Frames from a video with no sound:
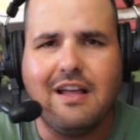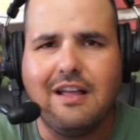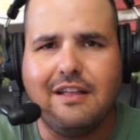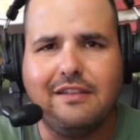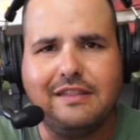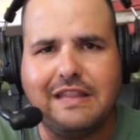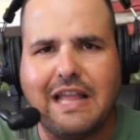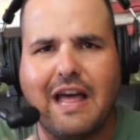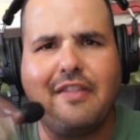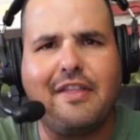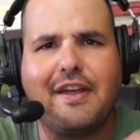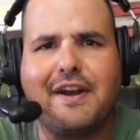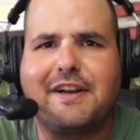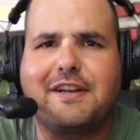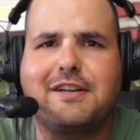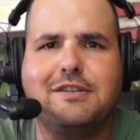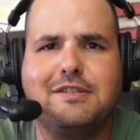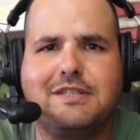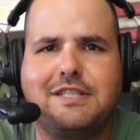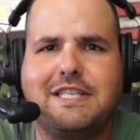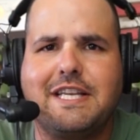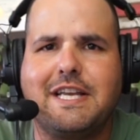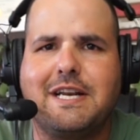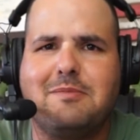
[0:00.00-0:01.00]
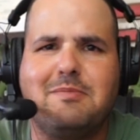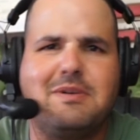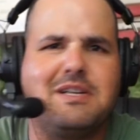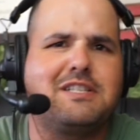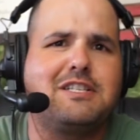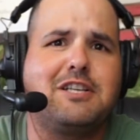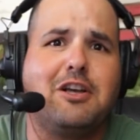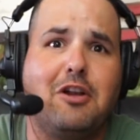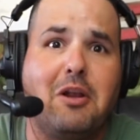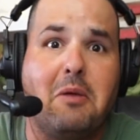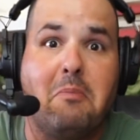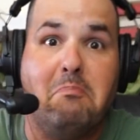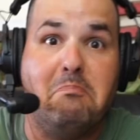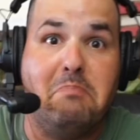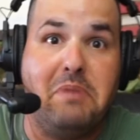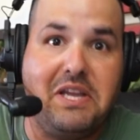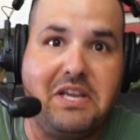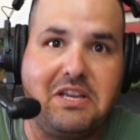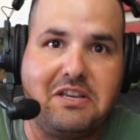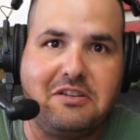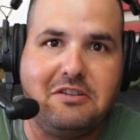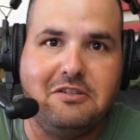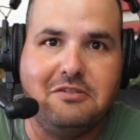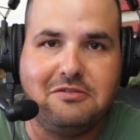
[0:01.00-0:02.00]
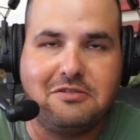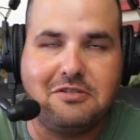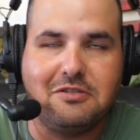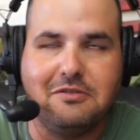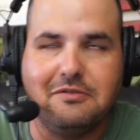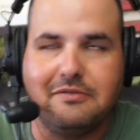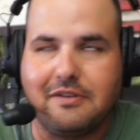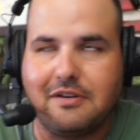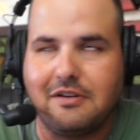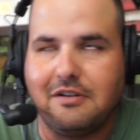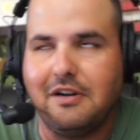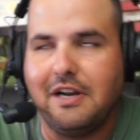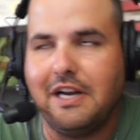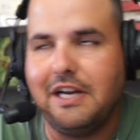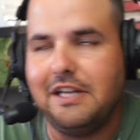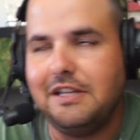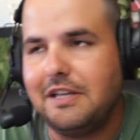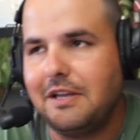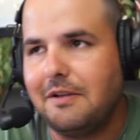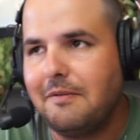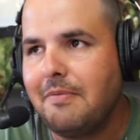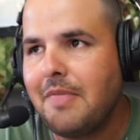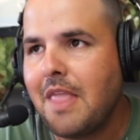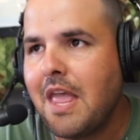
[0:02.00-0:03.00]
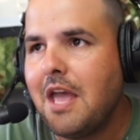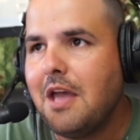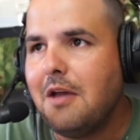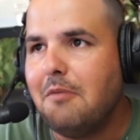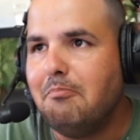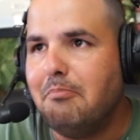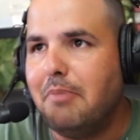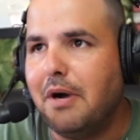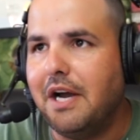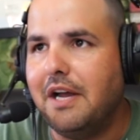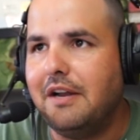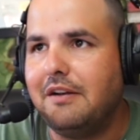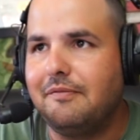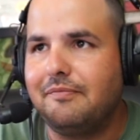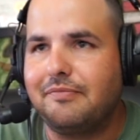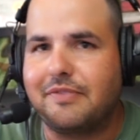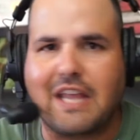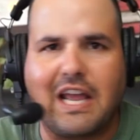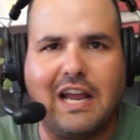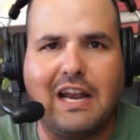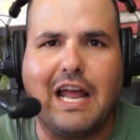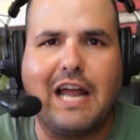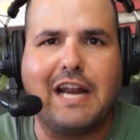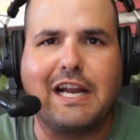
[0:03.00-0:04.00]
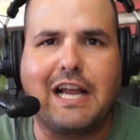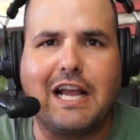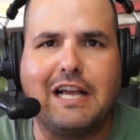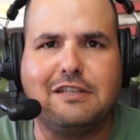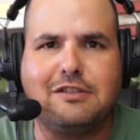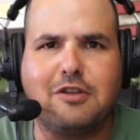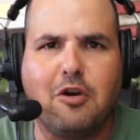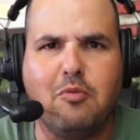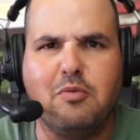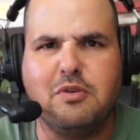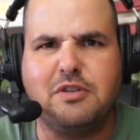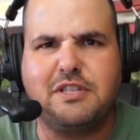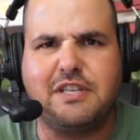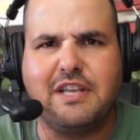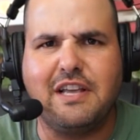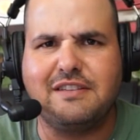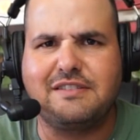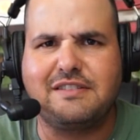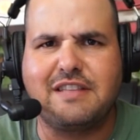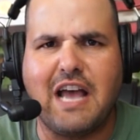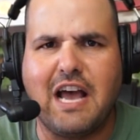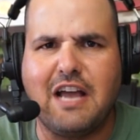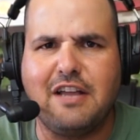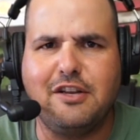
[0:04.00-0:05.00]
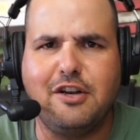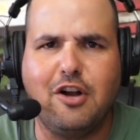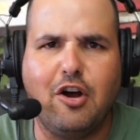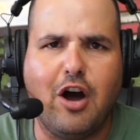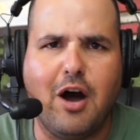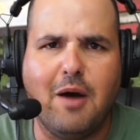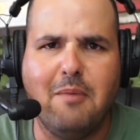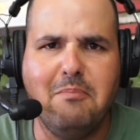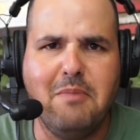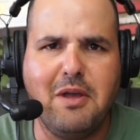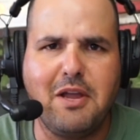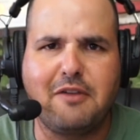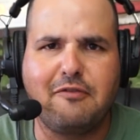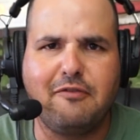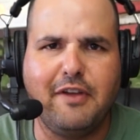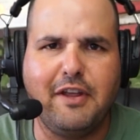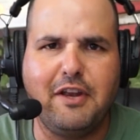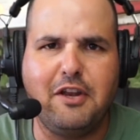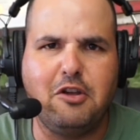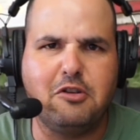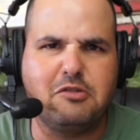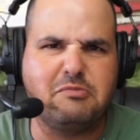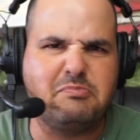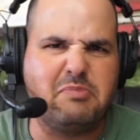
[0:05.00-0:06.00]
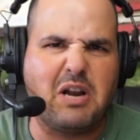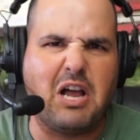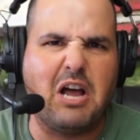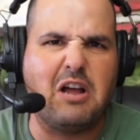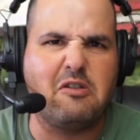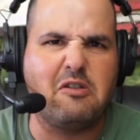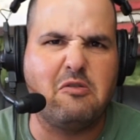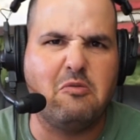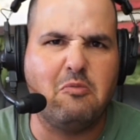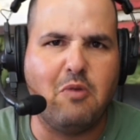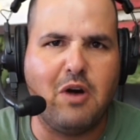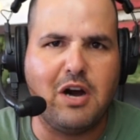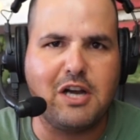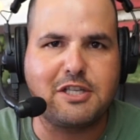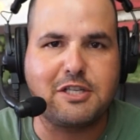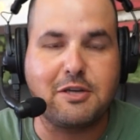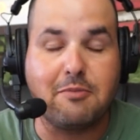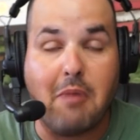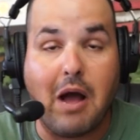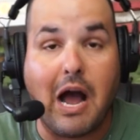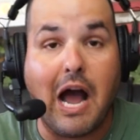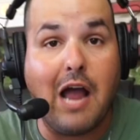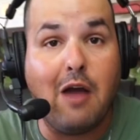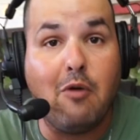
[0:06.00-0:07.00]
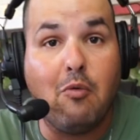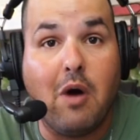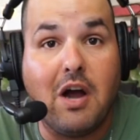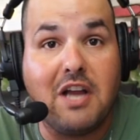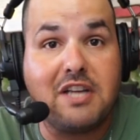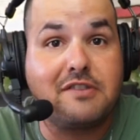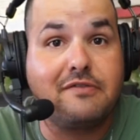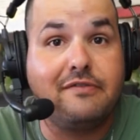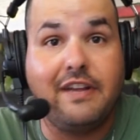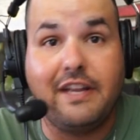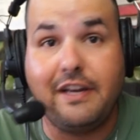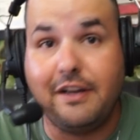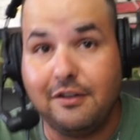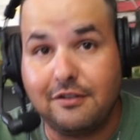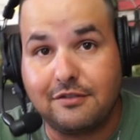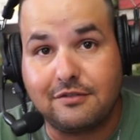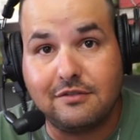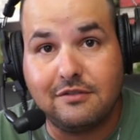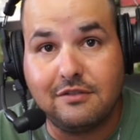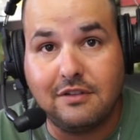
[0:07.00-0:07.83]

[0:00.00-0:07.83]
Now that I consider myself a big YouTuber or anything, but a lot of guys always says that, you know, I make videos, but I don't watch them. I watch videos.